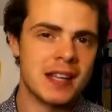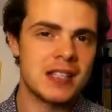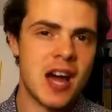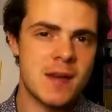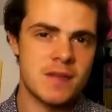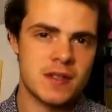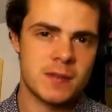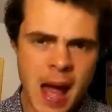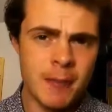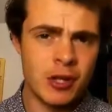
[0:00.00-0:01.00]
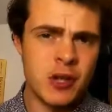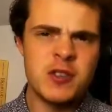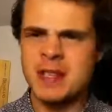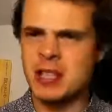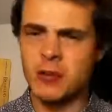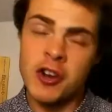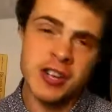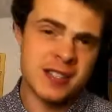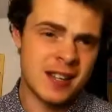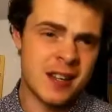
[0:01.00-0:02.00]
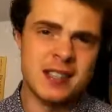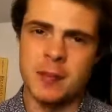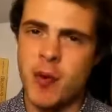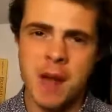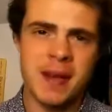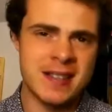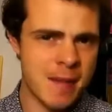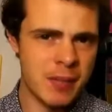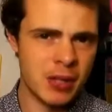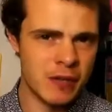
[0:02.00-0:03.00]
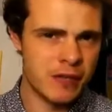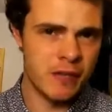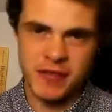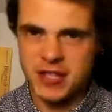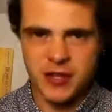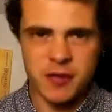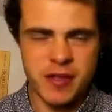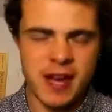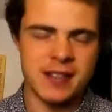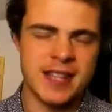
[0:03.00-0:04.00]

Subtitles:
at times. I'm going to use Mr. Rochester as a prime example of these two things,